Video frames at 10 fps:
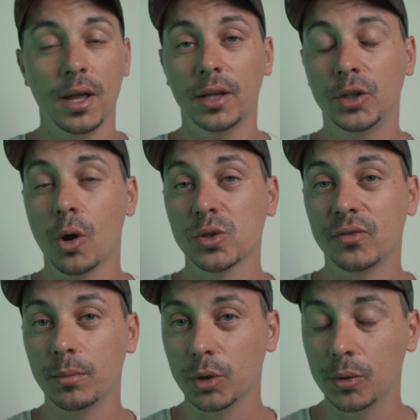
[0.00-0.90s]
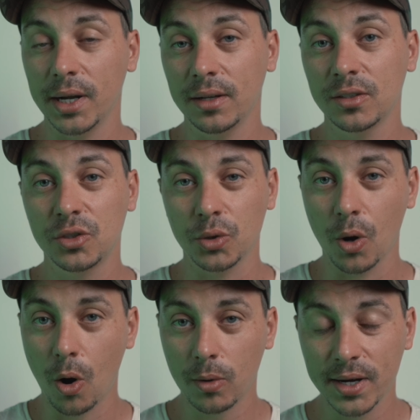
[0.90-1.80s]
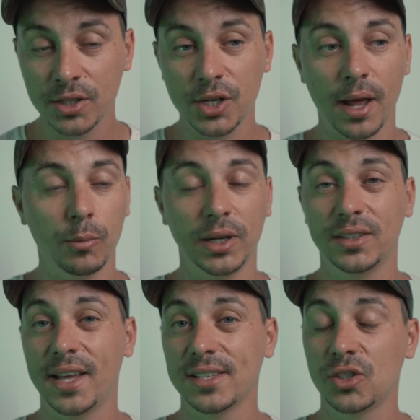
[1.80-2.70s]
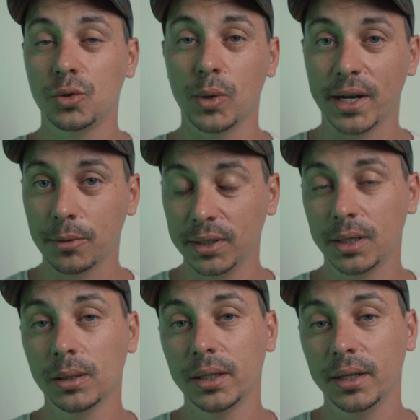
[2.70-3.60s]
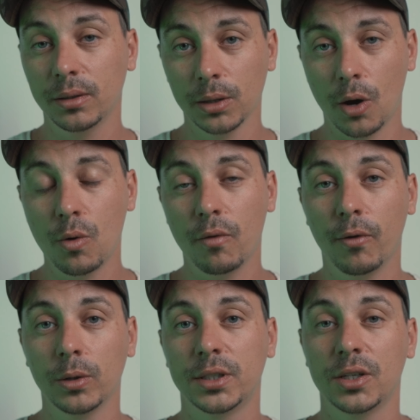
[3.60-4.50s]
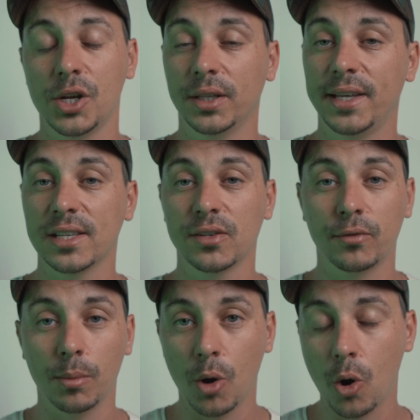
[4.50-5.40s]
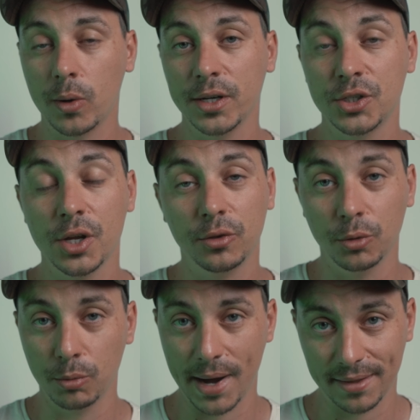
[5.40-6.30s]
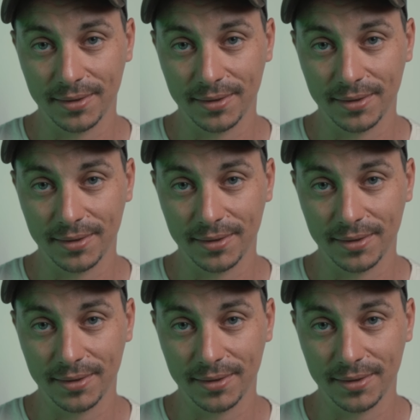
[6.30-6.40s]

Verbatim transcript: it goes from green to orange, and when it gets to a critically low voltage, it gets from orange to red.